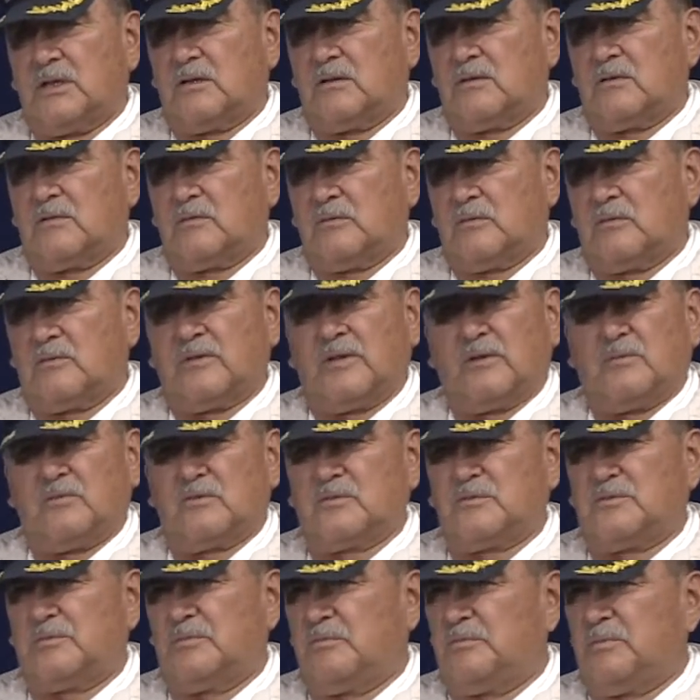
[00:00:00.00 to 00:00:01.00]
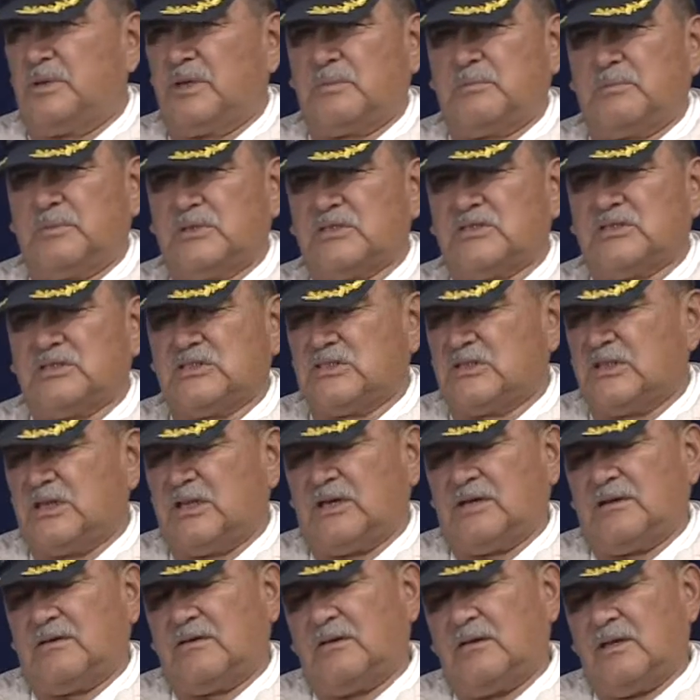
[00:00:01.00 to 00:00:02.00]
uh, well, there was big business
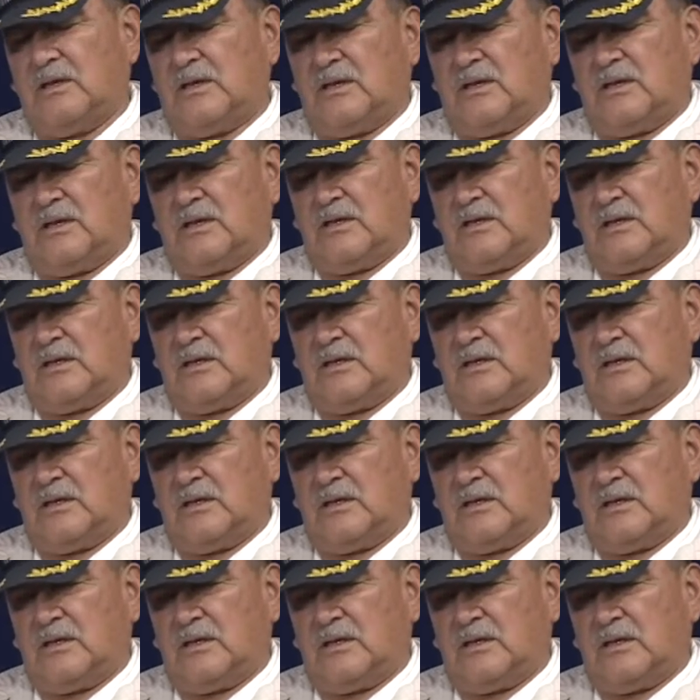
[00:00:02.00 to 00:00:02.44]
then. Mm.